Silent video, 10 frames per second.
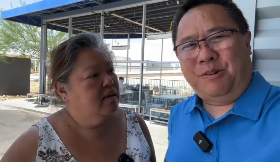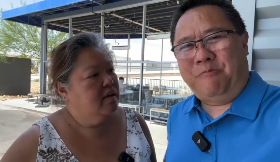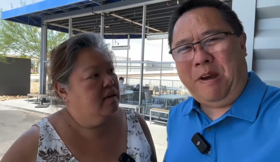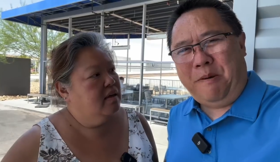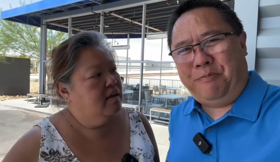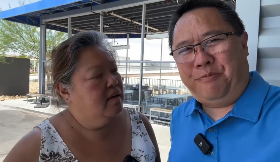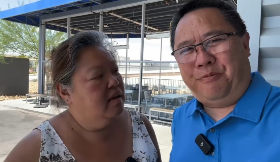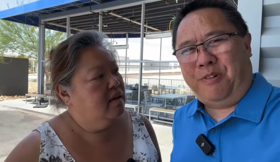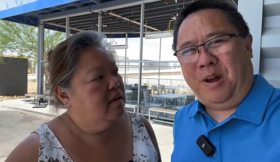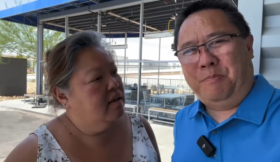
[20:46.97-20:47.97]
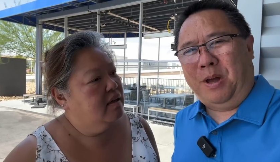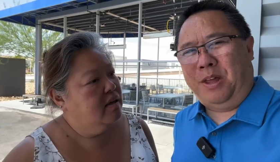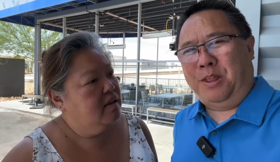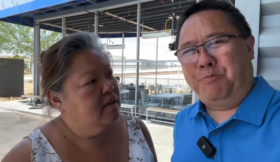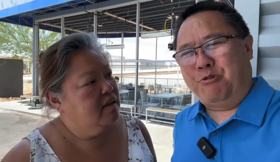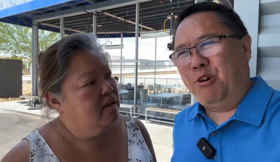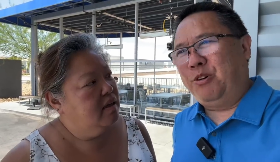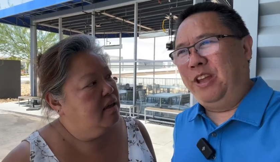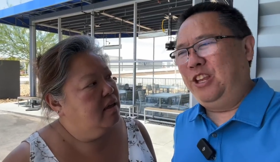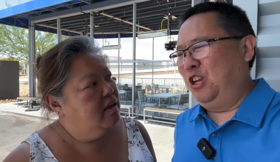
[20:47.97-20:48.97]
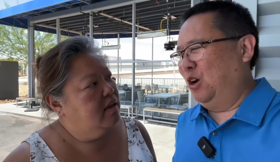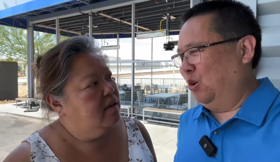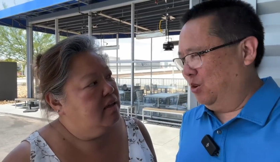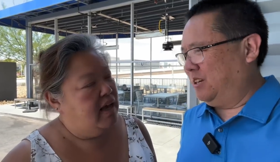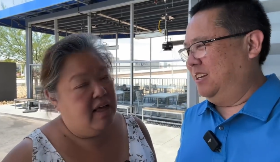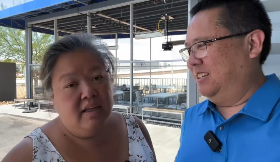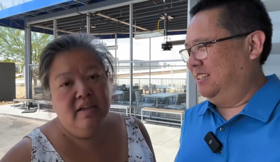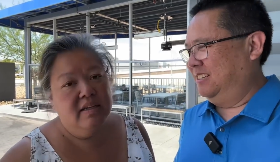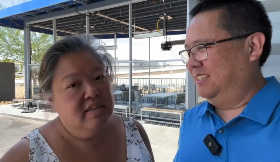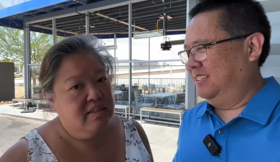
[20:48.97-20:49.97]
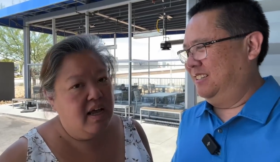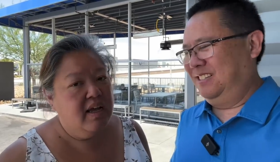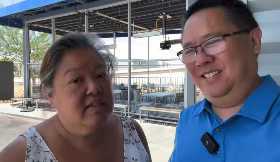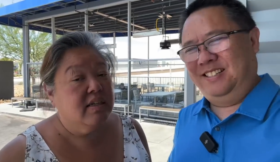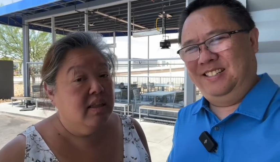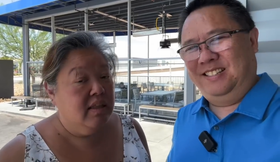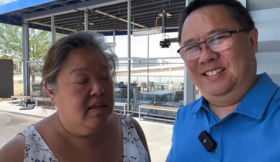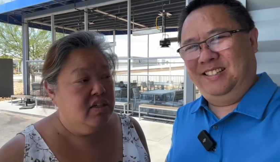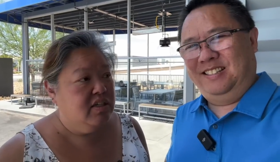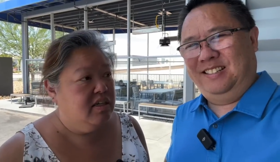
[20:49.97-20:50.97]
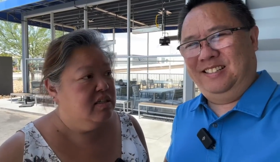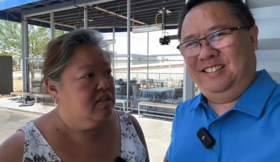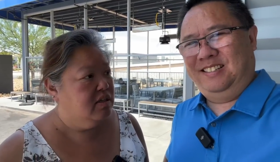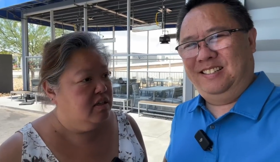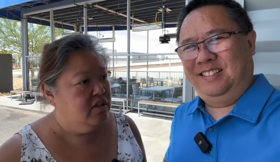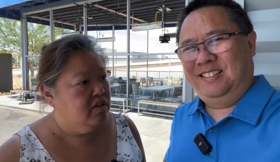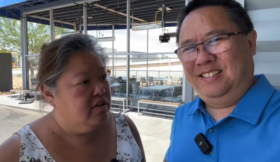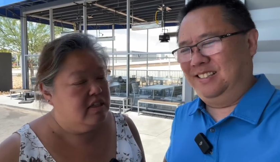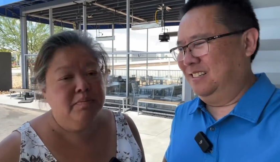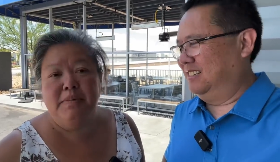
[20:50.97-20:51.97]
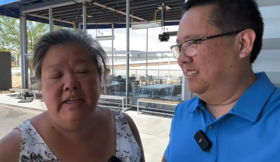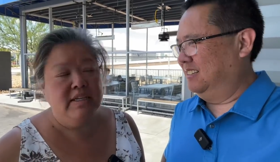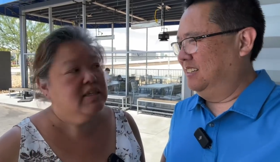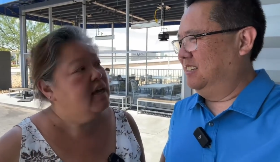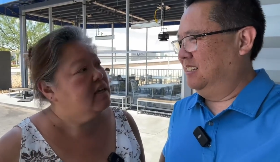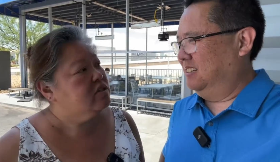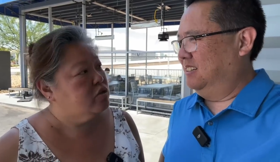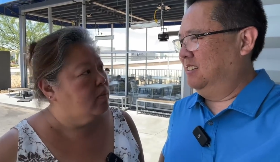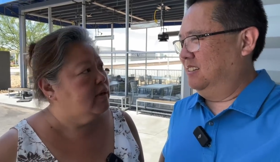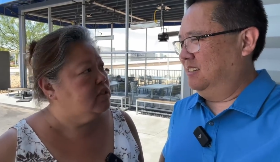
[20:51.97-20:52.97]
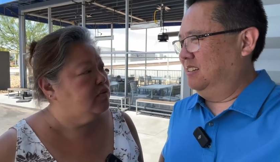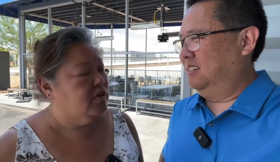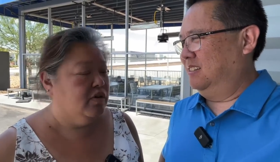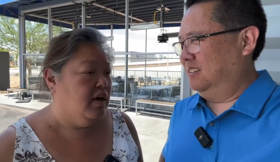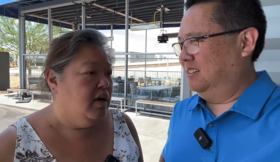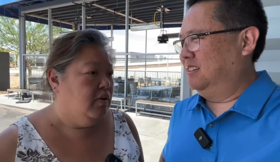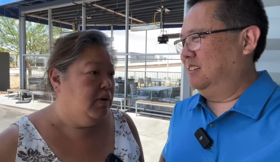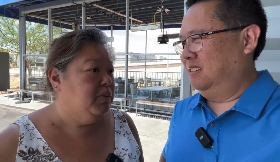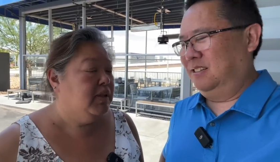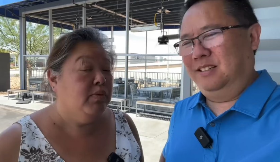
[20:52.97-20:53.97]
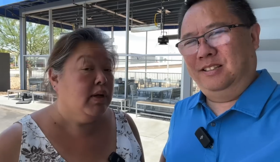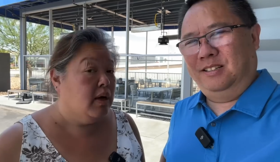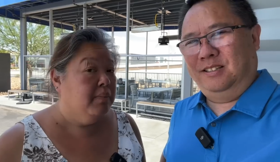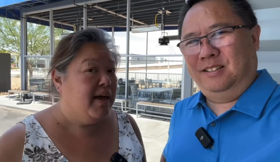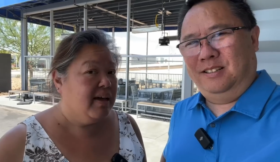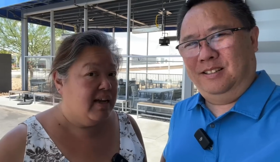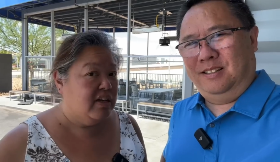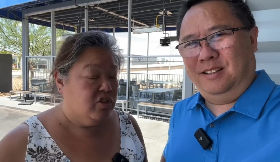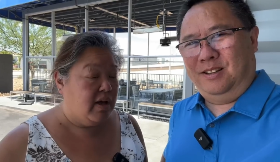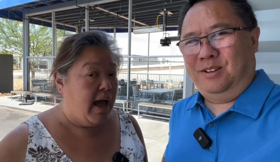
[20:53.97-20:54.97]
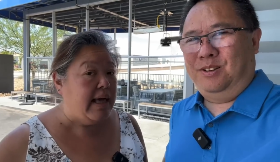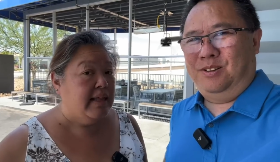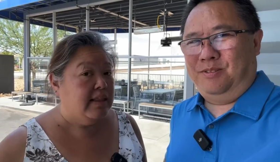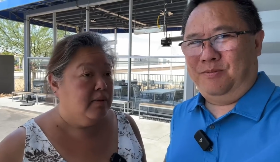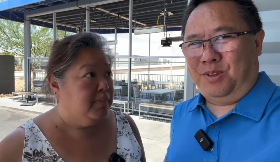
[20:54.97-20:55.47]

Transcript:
Speaker 1: a wrap from the broken yolk. Yeah,
Speaker 2: it is delicious. You know, this place has so much food. We really want to come back and actually highlight the